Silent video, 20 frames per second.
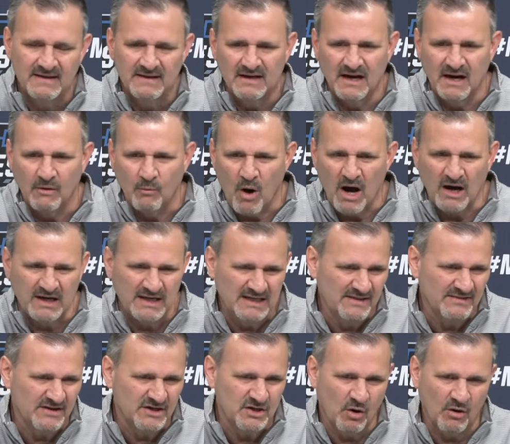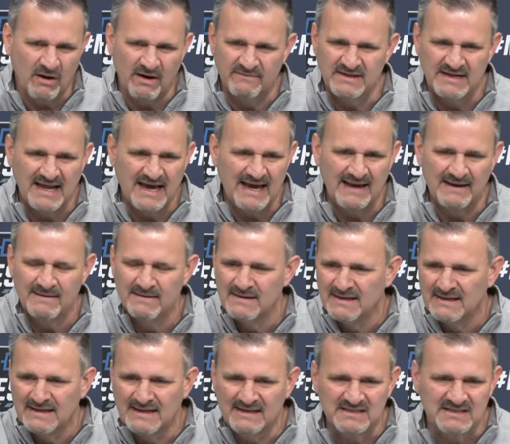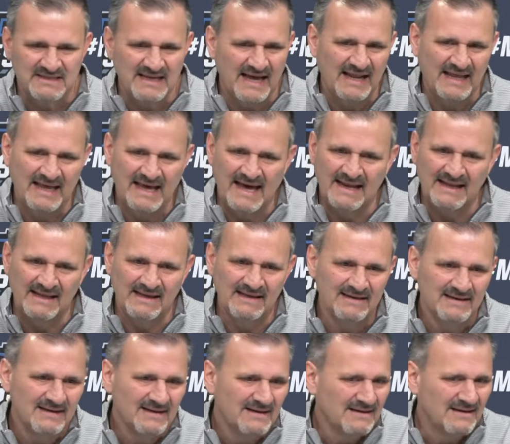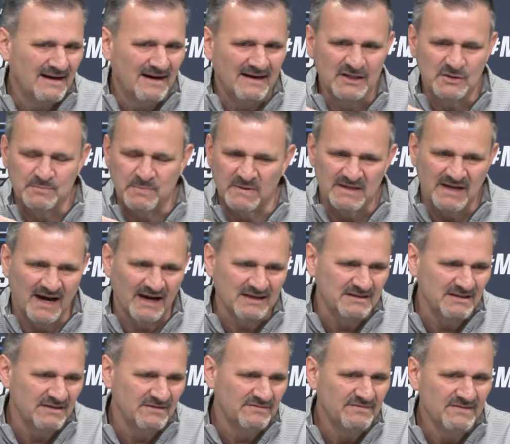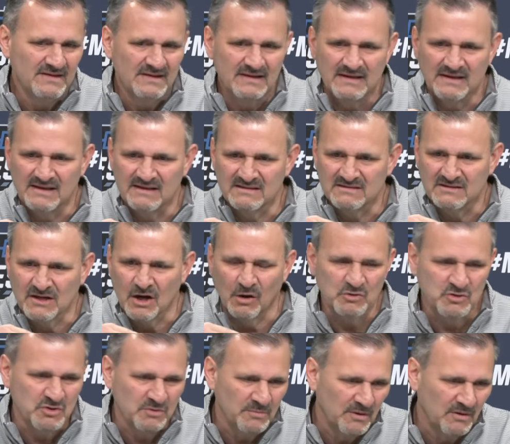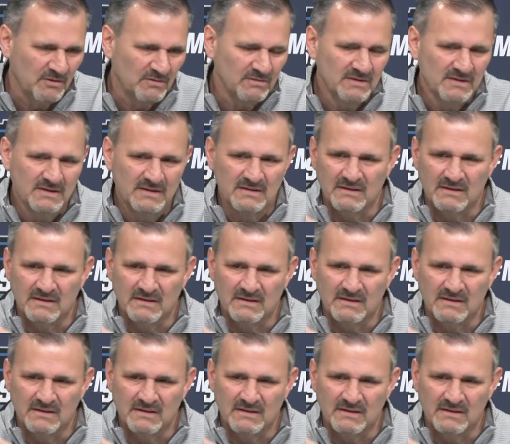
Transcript: walking in the door every day, he's steady Eddie, he's productive, he's coachable.